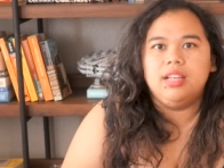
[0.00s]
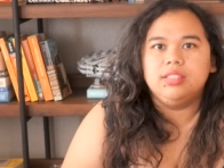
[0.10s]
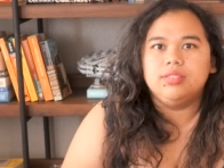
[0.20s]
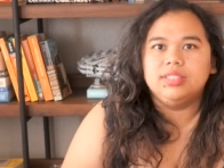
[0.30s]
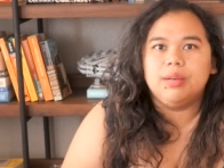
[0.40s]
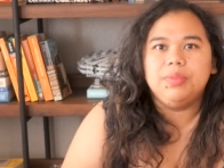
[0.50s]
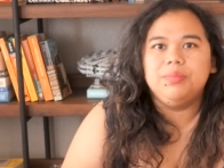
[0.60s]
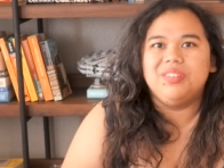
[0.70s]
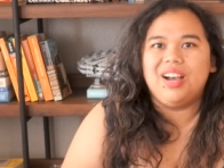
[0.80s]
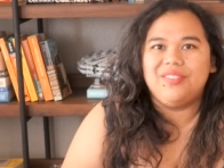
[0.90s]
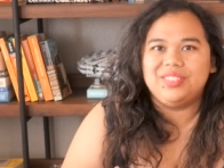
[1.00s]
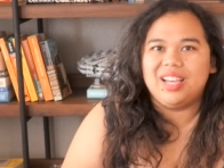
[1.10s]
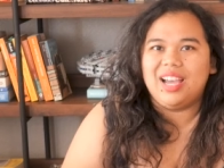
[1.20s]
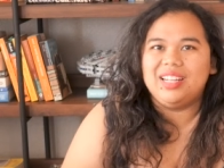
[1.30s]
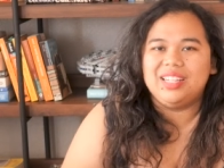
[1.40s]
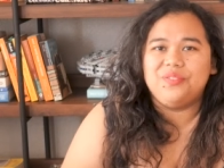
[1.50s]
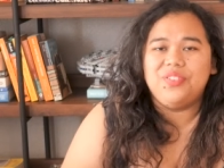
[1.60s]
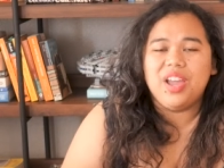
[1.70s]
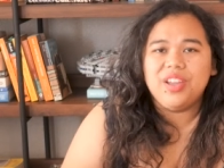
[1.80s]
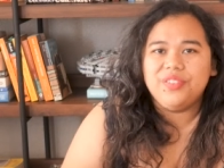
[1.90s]
So some people have died in a
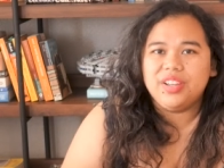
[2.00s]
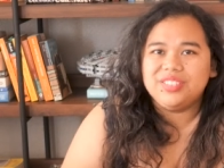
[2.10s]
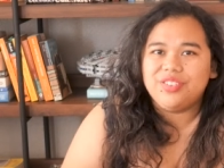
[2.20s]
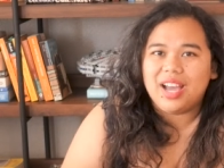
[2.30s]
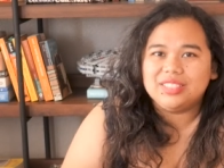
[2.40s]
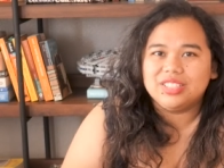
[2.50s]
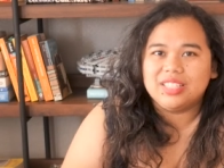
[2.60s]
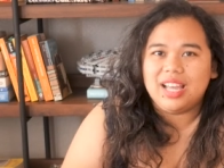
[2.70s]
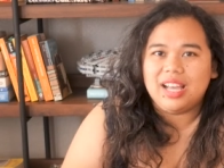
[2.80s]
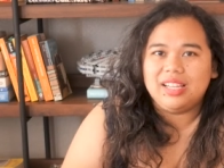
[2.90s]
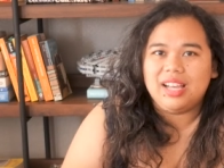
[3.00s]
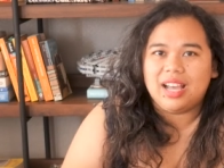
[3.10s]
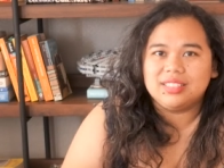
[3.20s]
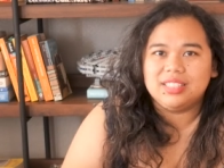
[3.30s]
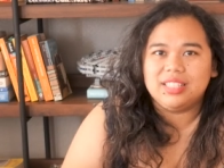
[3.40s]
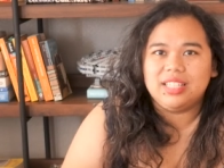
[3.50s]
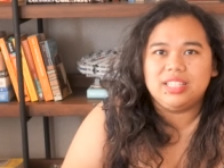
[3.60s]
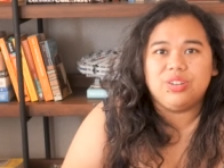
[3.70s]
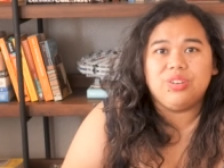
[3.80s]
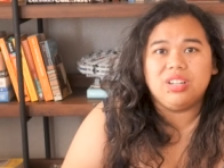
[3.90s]
very very tragic
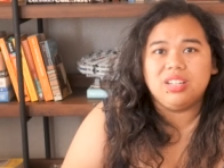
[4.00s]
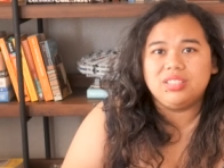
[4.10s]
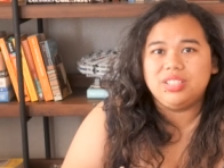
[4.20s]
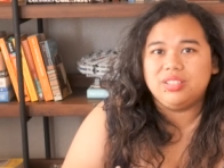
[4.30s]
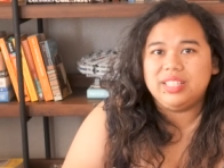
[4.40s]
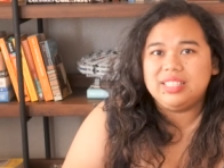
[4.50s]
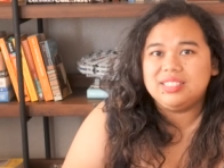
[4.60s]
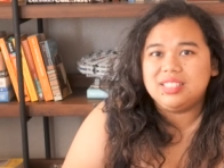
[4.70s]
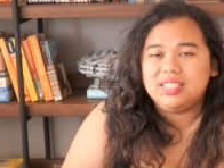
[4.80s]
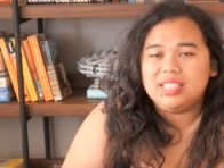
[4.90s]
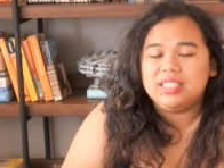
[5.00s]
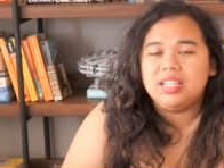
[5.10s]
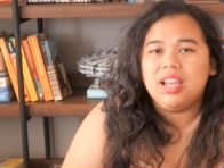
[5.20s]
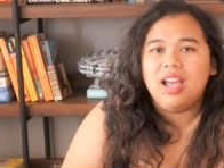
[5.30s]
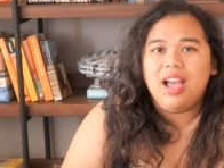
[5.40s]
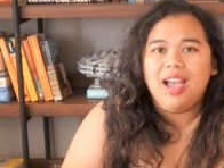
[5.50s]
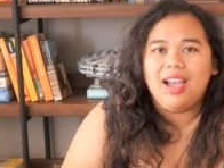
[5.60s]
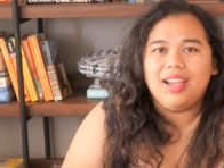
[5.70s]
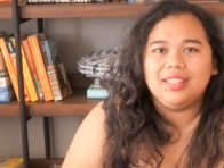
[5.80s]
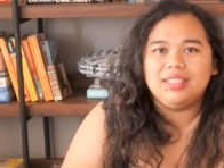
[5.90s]
accident or you know incident
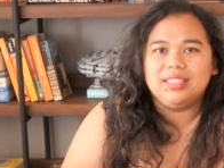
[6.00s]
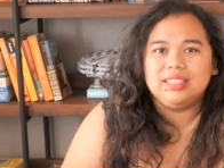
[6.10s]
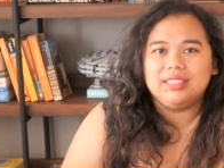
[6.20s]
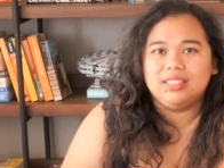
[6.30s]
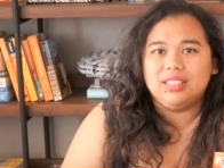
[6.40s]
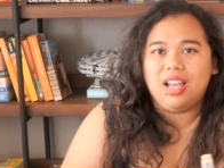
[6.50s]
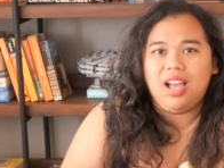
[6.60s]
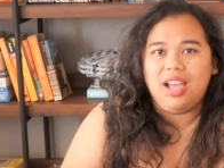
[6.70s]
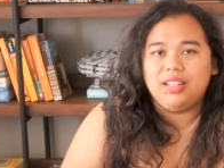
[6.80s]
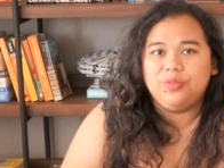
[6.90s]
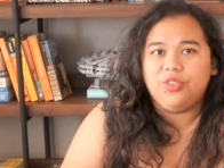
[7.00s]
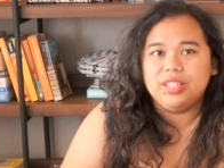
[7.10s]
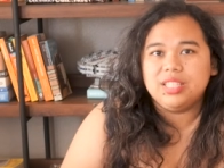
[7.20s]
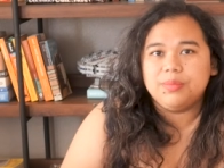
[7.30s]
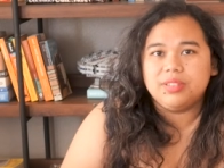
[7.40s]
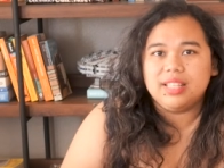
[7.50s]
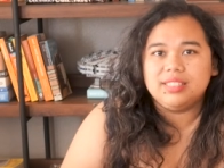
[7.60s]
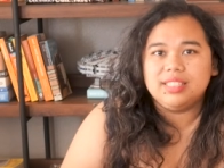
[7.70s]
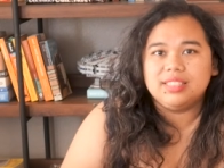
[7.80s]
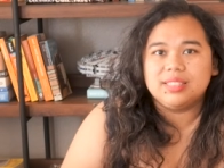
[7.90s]
and and for example
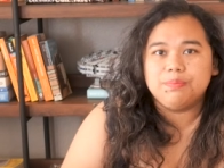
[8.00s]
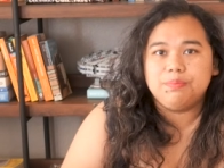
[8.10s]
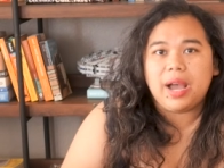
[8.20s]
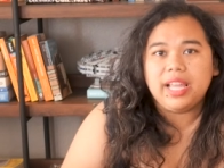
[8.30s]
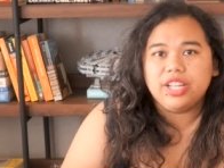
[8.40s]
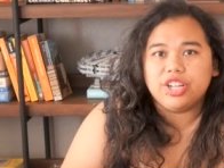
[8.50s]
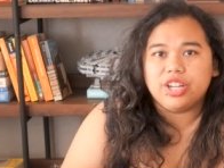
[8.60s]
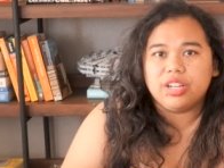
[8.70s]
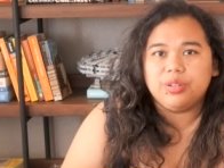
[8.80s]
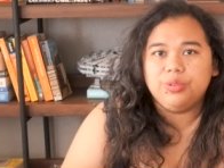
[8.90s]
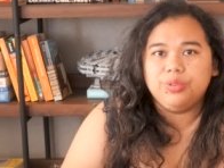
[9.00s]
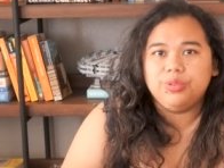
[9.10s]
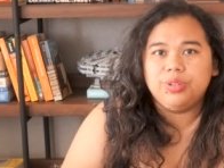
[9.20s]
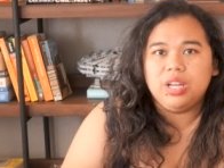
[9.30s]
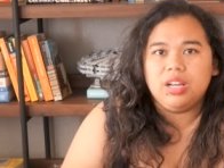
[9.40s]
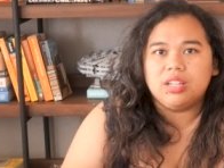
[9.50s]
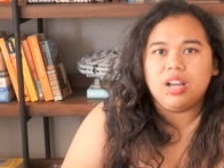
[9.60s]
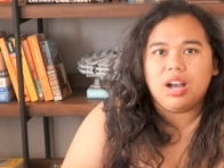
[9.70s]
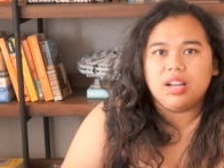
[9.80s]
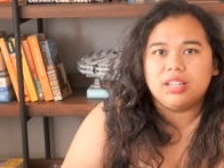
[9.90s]
there's this biker who
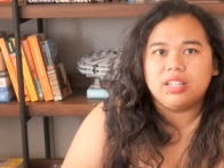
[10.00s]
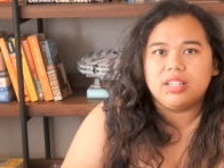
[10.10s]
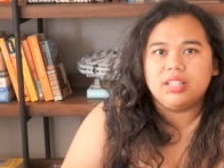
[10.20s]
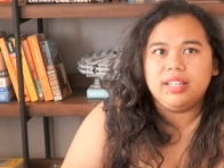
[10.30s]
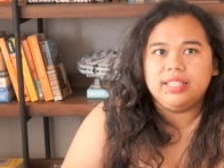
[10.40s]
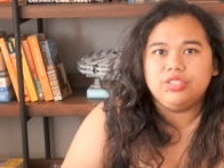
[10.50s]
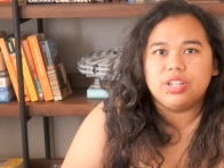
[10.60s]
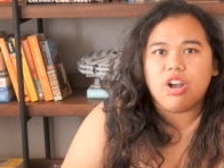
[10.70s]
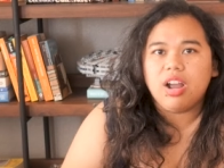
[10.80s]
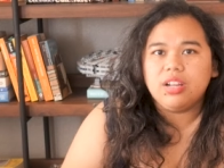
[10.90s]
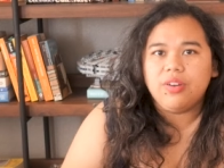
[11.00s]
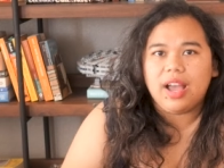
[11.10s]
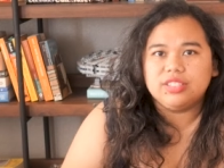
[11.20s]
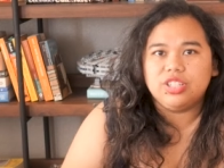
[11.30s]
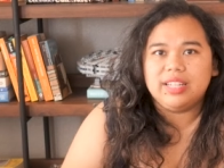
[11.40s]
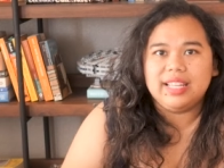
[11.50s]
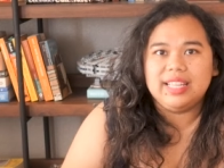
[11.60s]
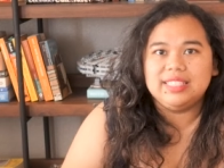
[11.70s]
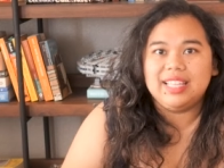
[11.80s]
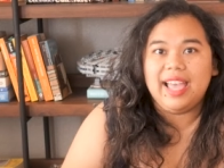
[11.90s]
got into a car crash and
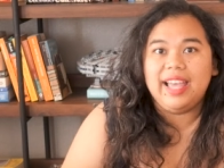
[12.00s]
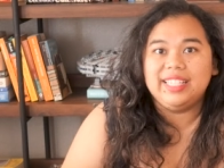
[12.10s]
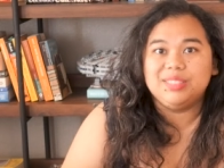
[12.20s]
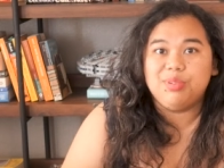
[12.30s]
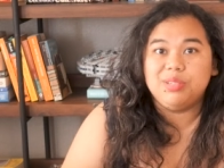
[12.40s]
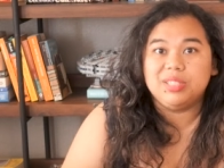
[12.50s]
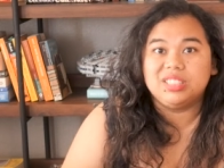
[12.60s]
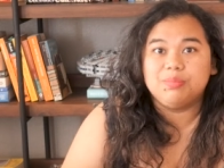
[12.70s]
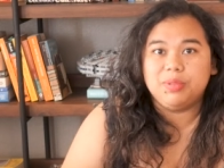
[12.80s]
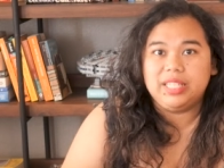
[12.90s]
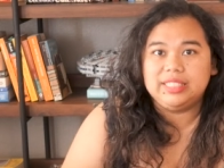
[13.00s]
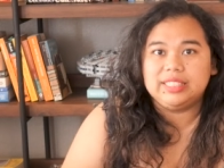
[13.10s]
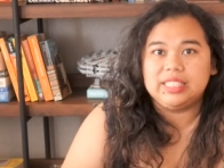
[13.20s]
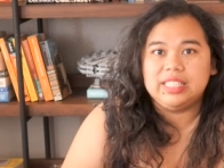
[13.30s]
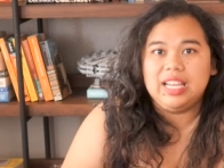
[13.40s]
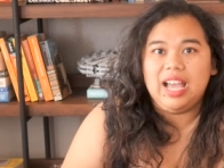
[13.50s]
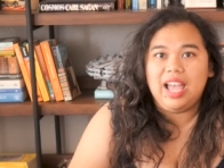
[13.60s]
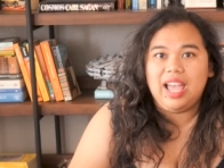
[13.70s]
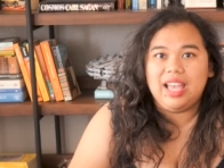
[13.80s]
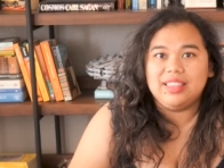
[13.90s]
his head is pretty much split
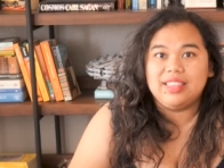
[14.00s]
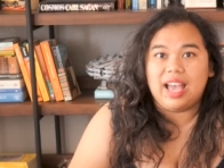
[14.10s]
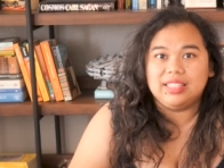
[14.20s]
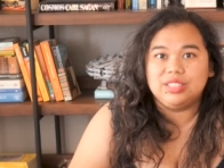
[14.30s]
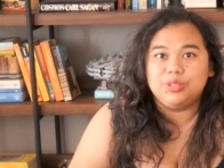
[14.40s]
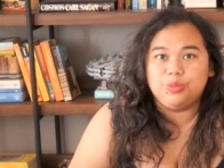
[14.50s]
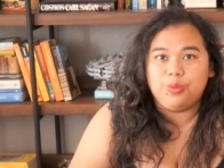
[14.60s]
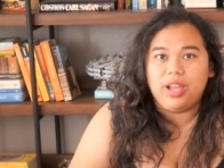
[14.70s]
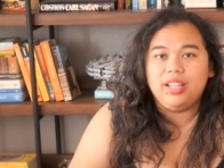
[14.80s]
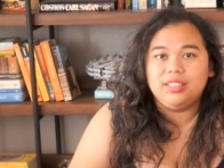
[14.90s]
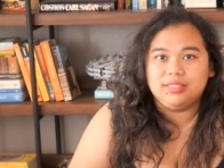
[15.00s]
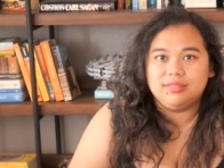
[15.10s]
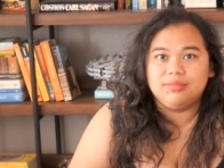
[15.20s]
and that's what